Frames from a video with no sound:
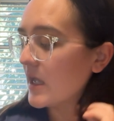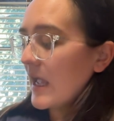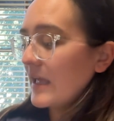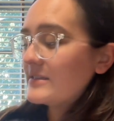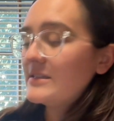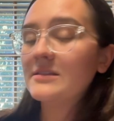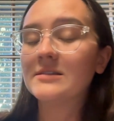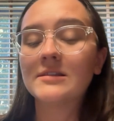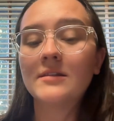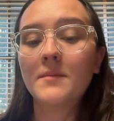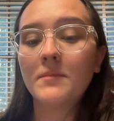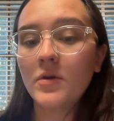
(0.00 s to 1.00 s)
And since
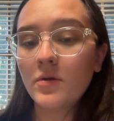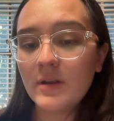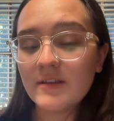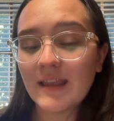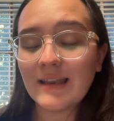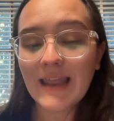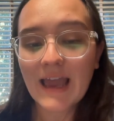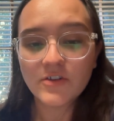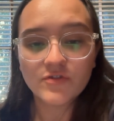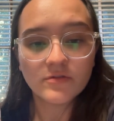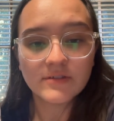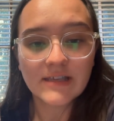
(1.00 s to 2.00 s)
the moon is a
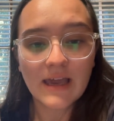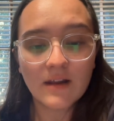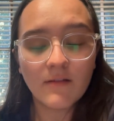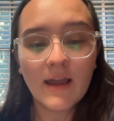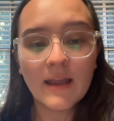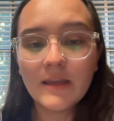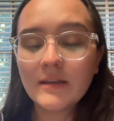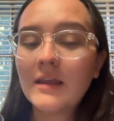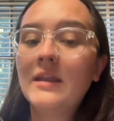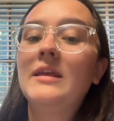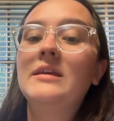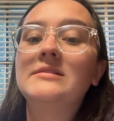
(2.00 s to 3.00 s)
natural satellite,
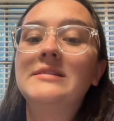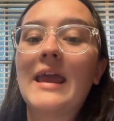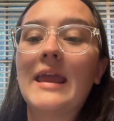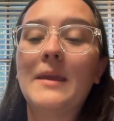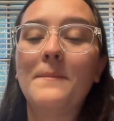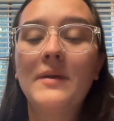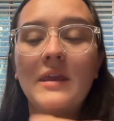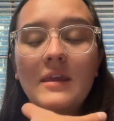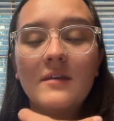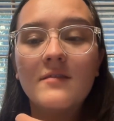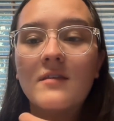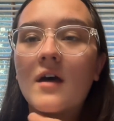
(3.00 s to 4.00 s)
it is a
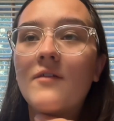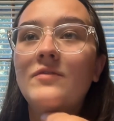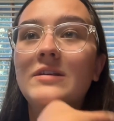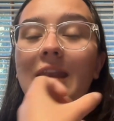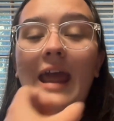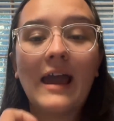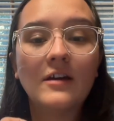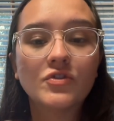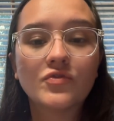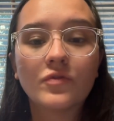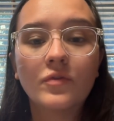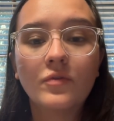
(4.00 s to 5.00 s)
piece of
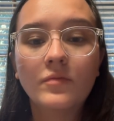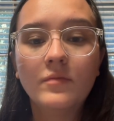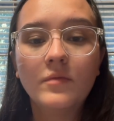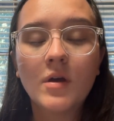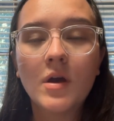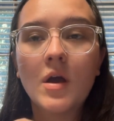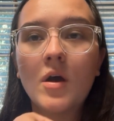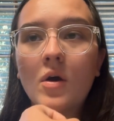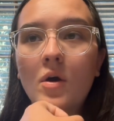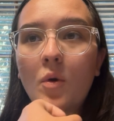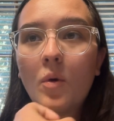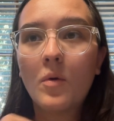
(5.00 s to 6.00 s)
natural
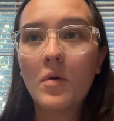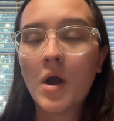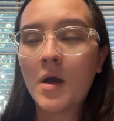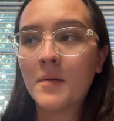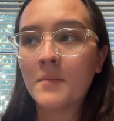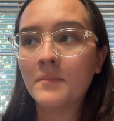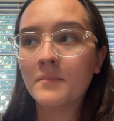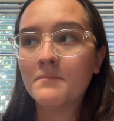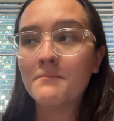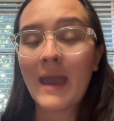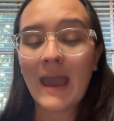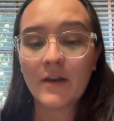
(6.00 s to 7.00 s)

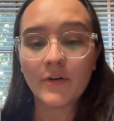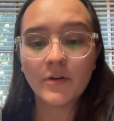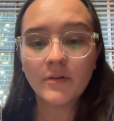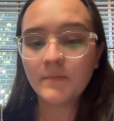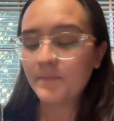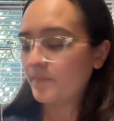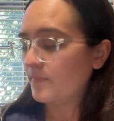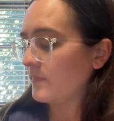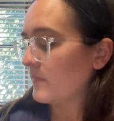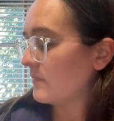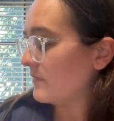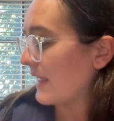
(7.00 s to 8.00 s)
matter
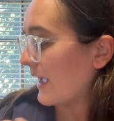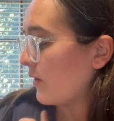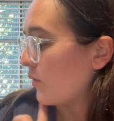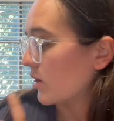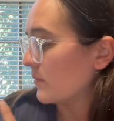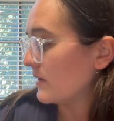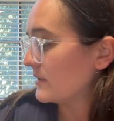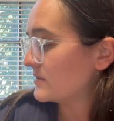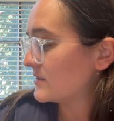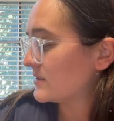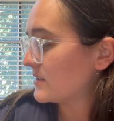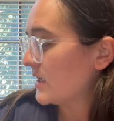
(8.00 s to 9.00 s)
that
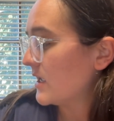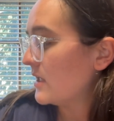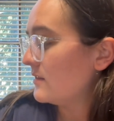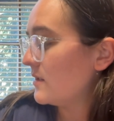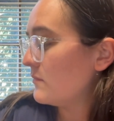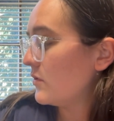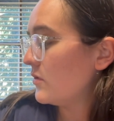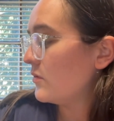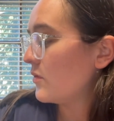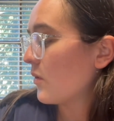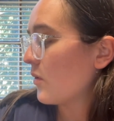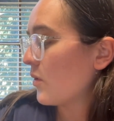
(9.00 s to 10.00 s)
orbits. The
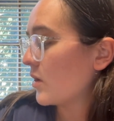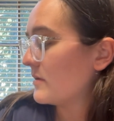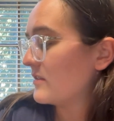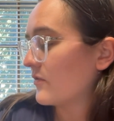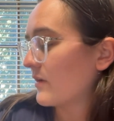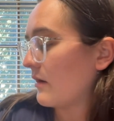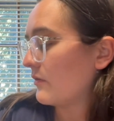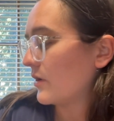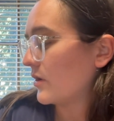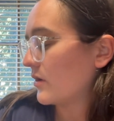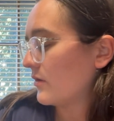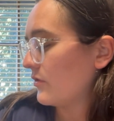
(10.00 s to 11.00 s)
moon orbits around
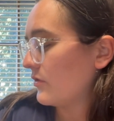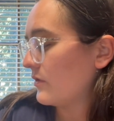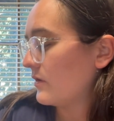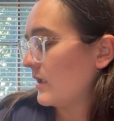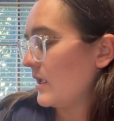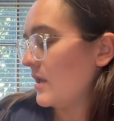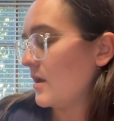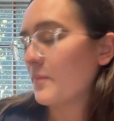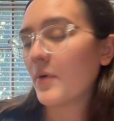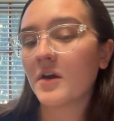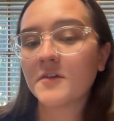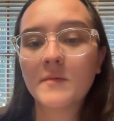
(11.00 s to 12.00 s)
Earth in
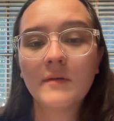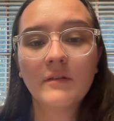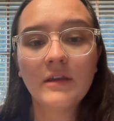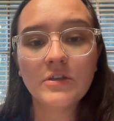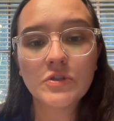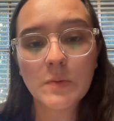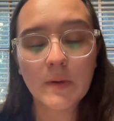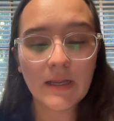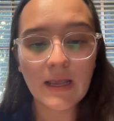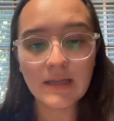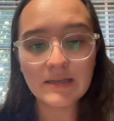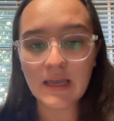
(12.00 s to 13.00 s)
approximately
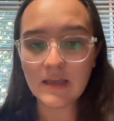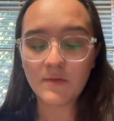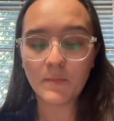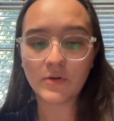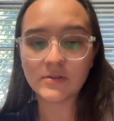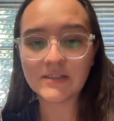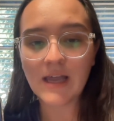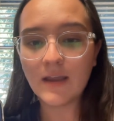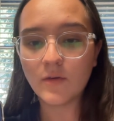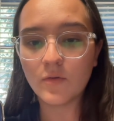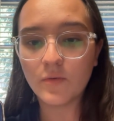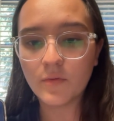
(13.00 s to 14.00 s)
28 days per
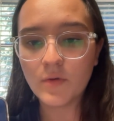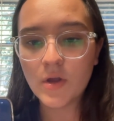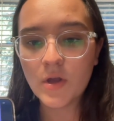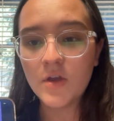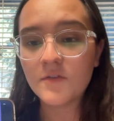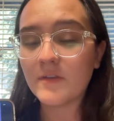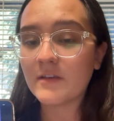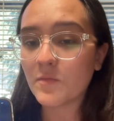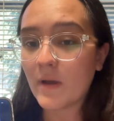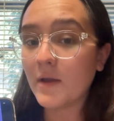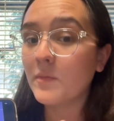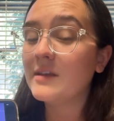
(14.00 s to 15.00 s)
cycle. So that's
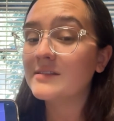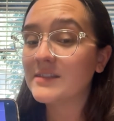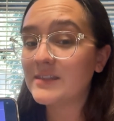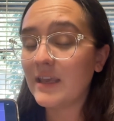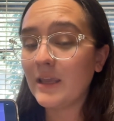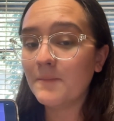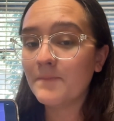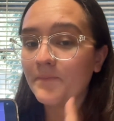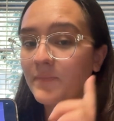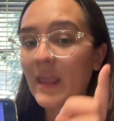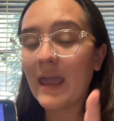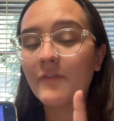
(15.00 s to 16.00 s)
why we can see
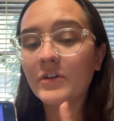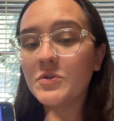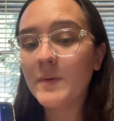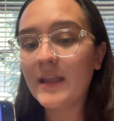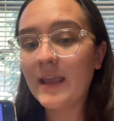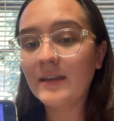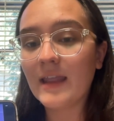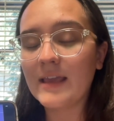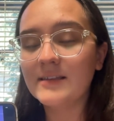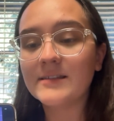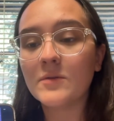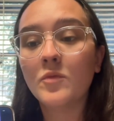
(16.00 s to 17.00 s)
every 28
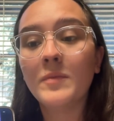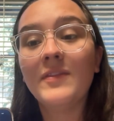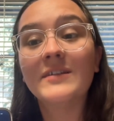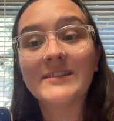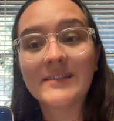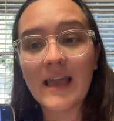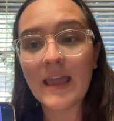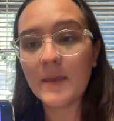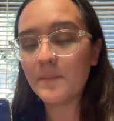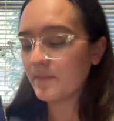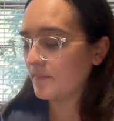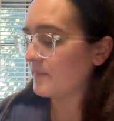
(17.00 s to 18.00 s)
days it will be the
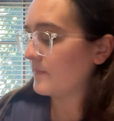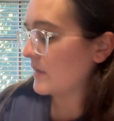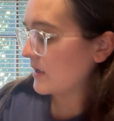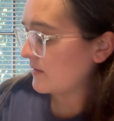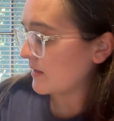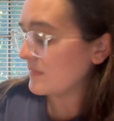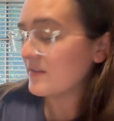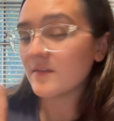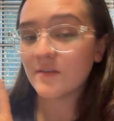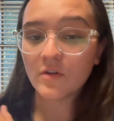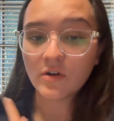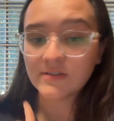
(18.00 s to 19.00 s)
same. That means it
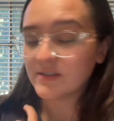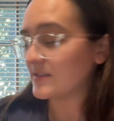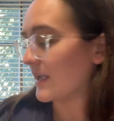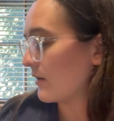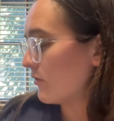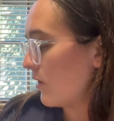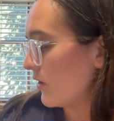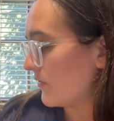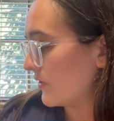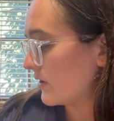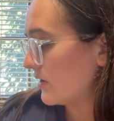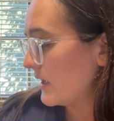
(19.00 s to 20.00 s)
starts the cycle
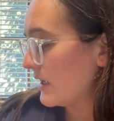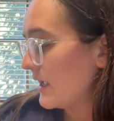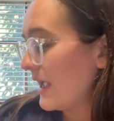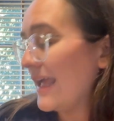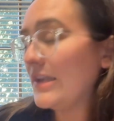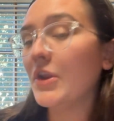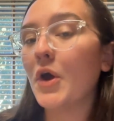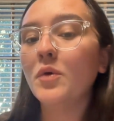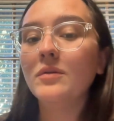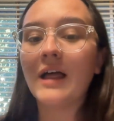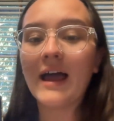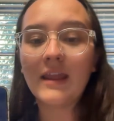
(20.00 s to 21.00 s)
over. And no
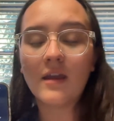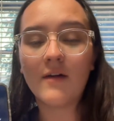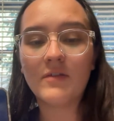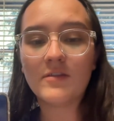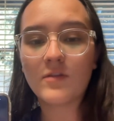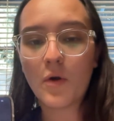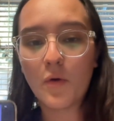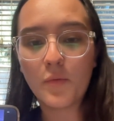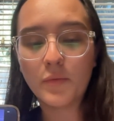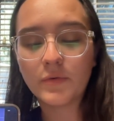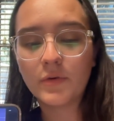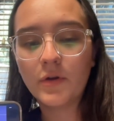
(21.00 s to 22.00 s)
light of its
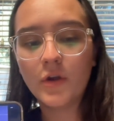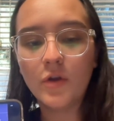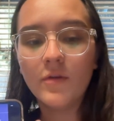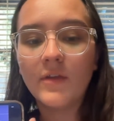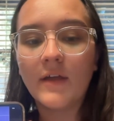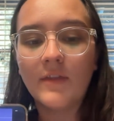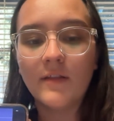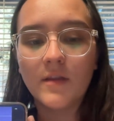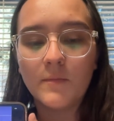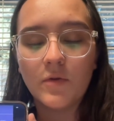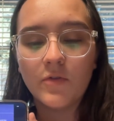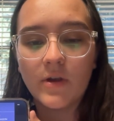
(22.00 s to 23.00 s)
own. Who thought that the
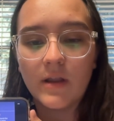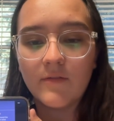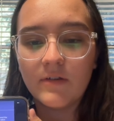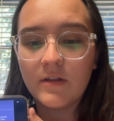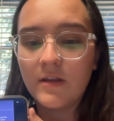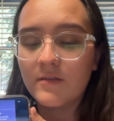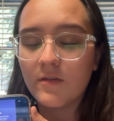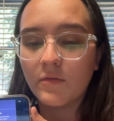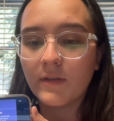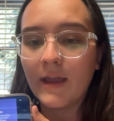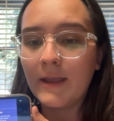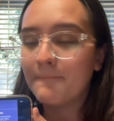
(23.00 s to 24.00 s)
moon created its own
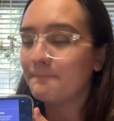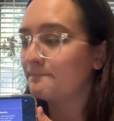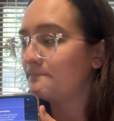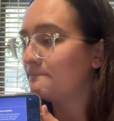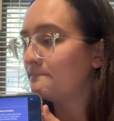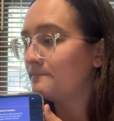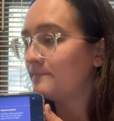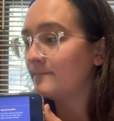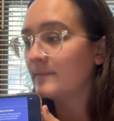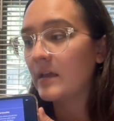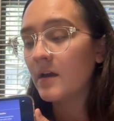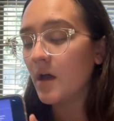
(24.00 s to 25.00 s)
light?
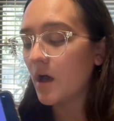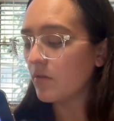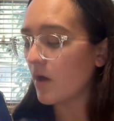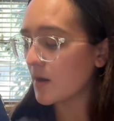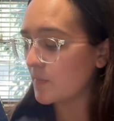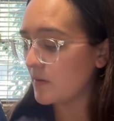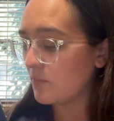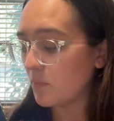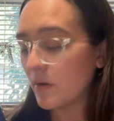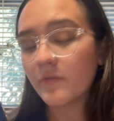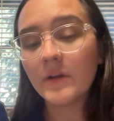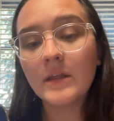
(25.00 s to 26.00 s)
A lot of people,
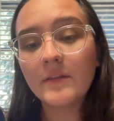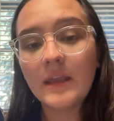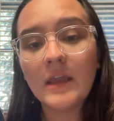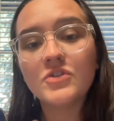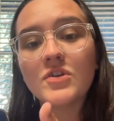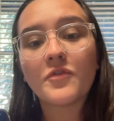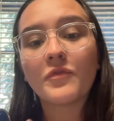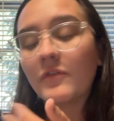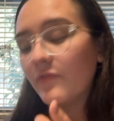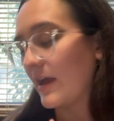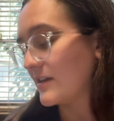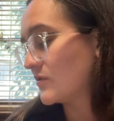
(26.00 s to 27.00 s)
but really it just
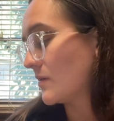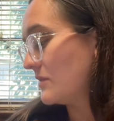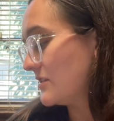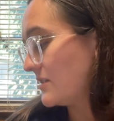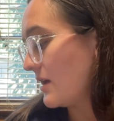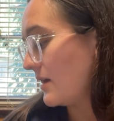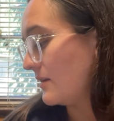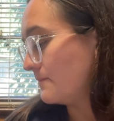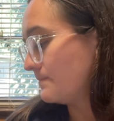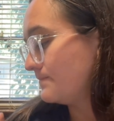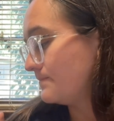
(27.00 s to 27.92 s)
reflects from the sun.